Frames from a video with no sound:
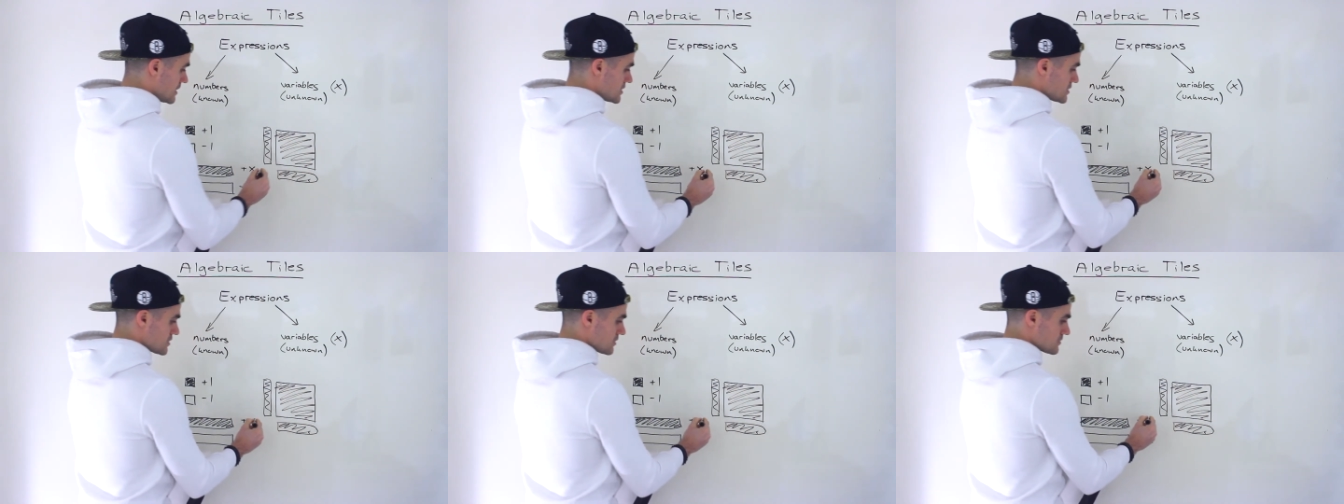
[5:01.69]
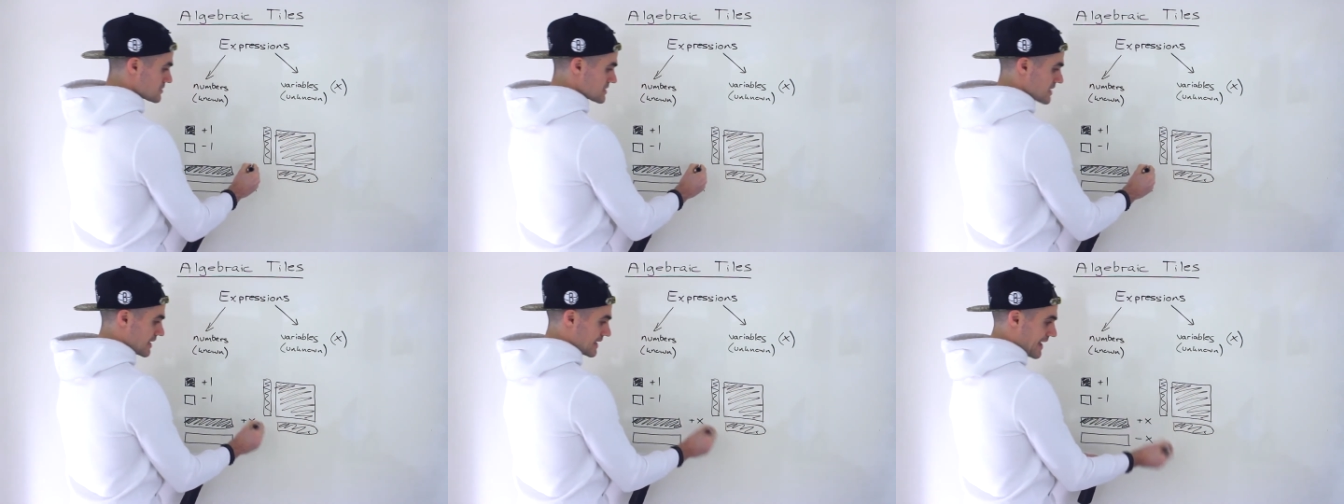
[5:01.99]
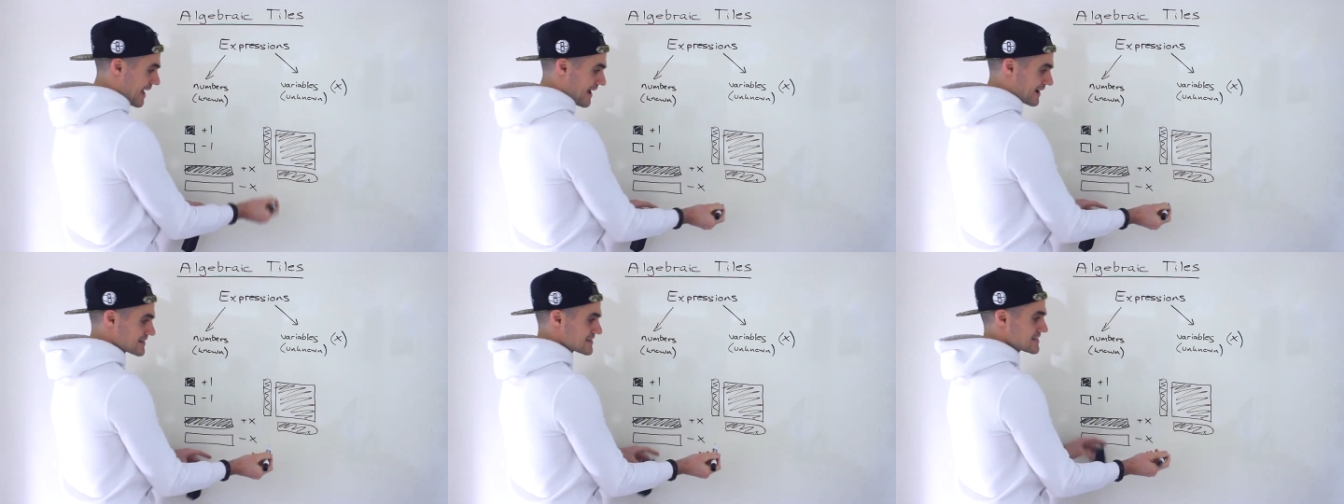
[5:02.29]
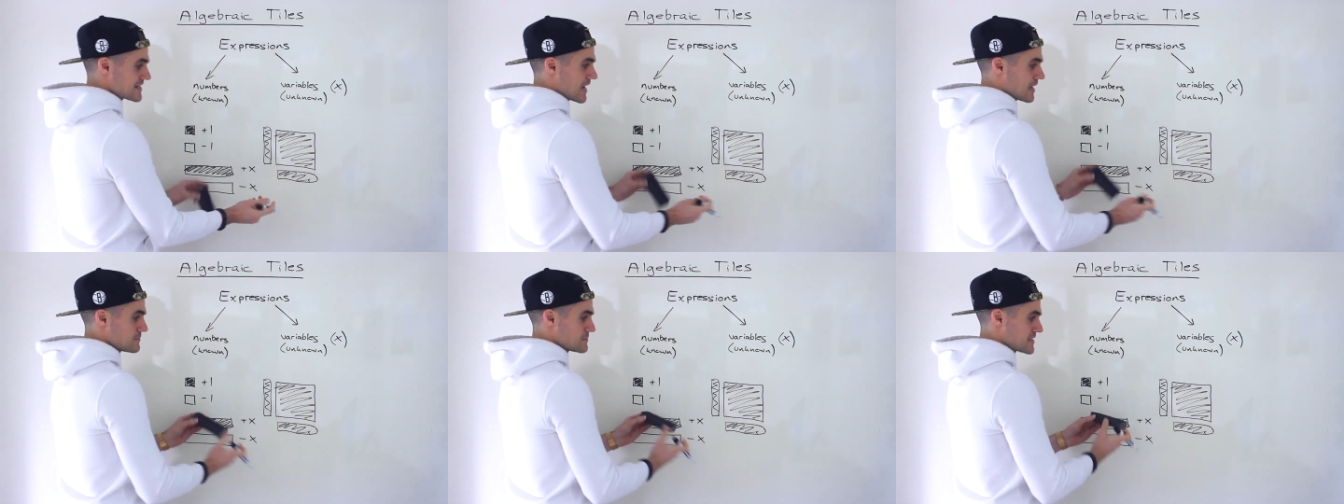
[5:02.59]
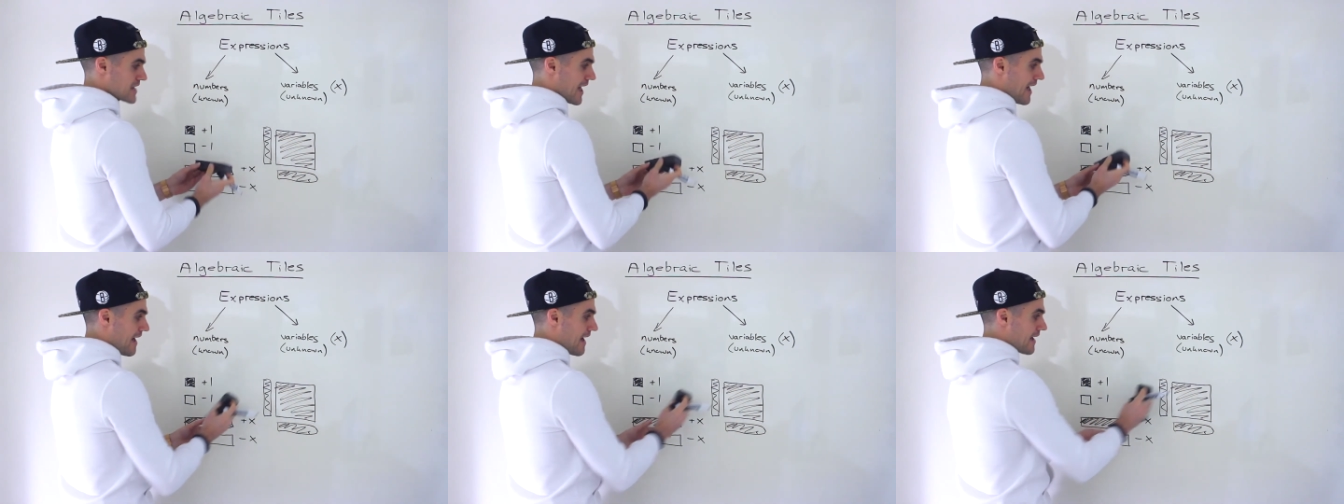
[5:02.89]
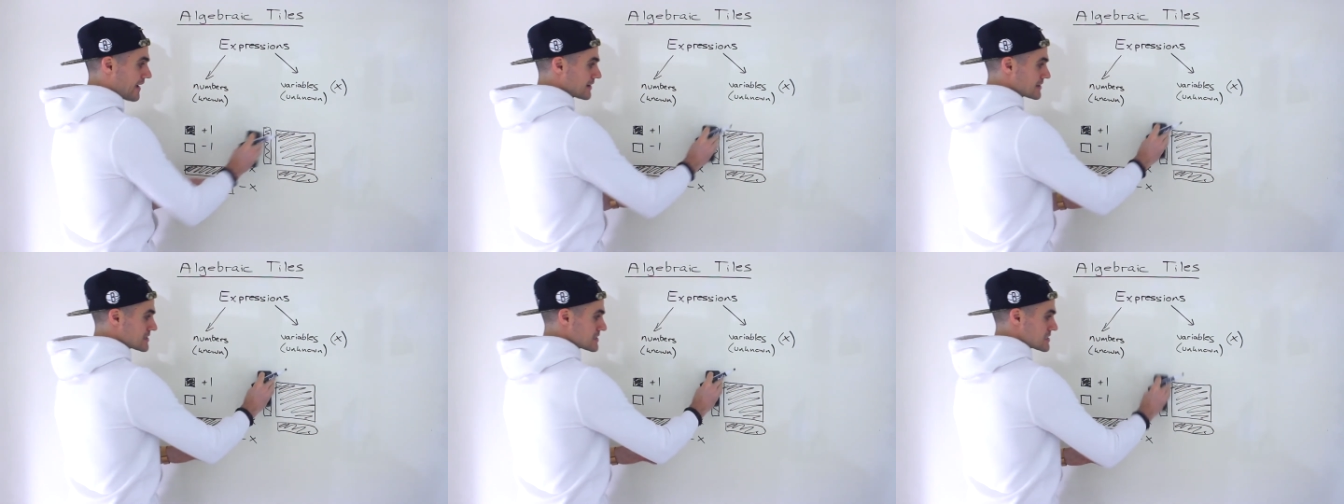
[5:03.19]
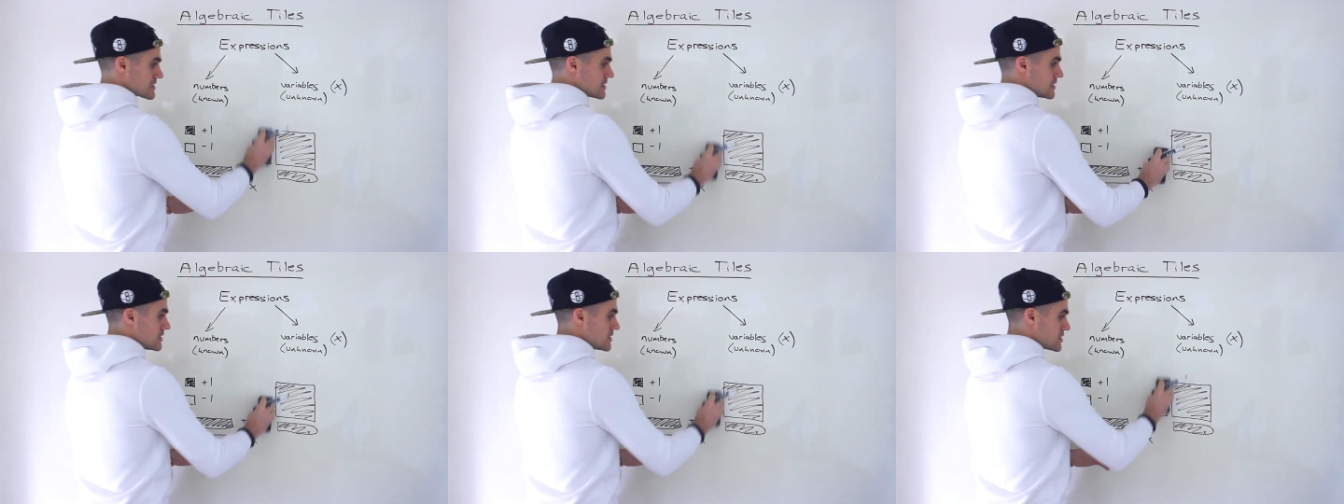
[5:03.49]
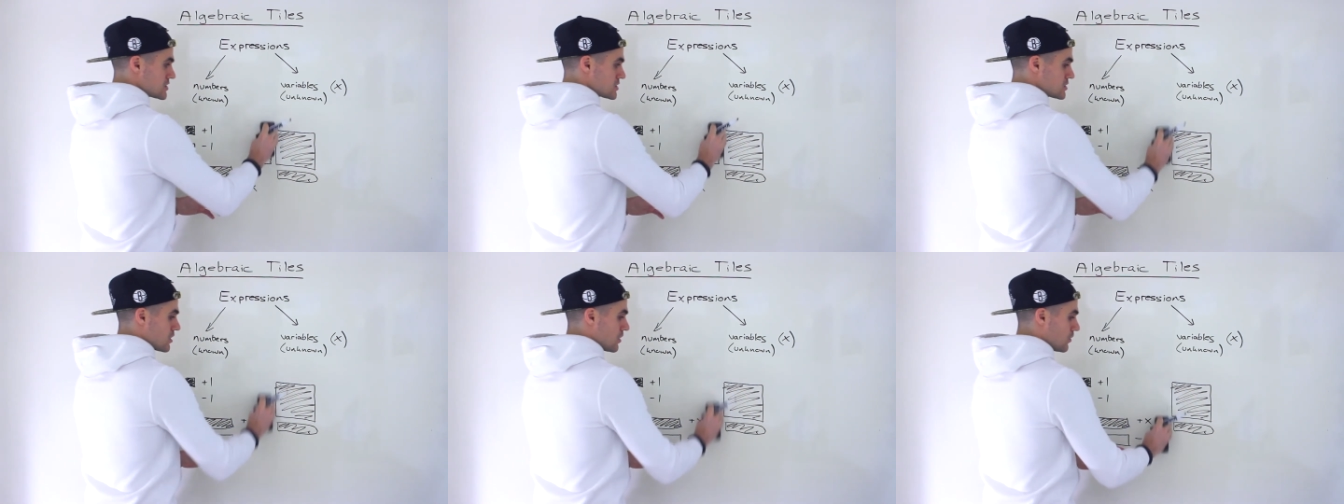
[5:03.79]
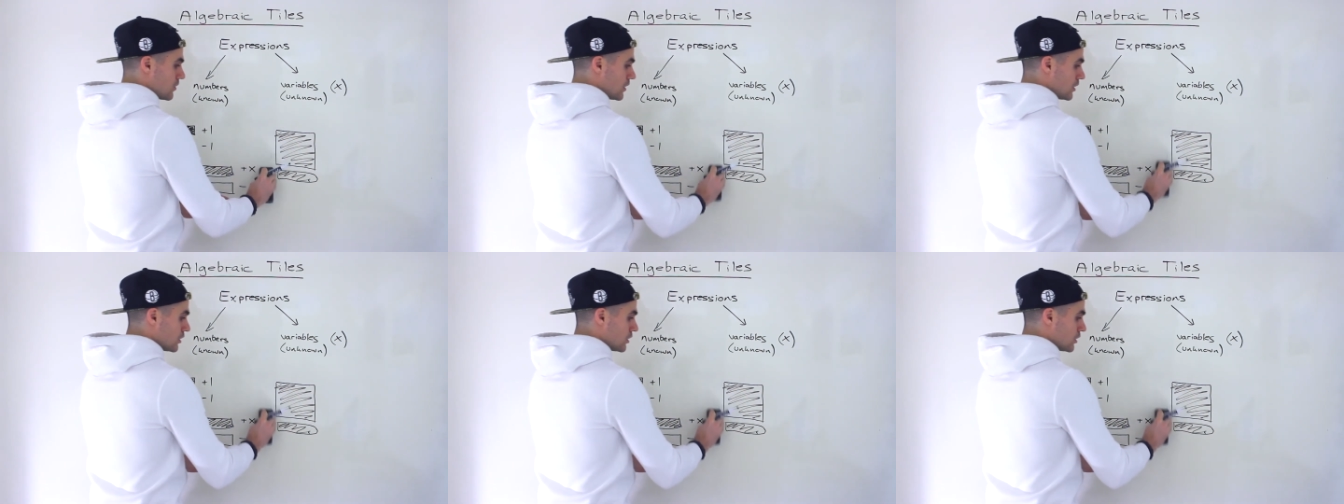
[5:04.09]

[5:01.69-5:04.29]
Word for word: So it's like x times x, so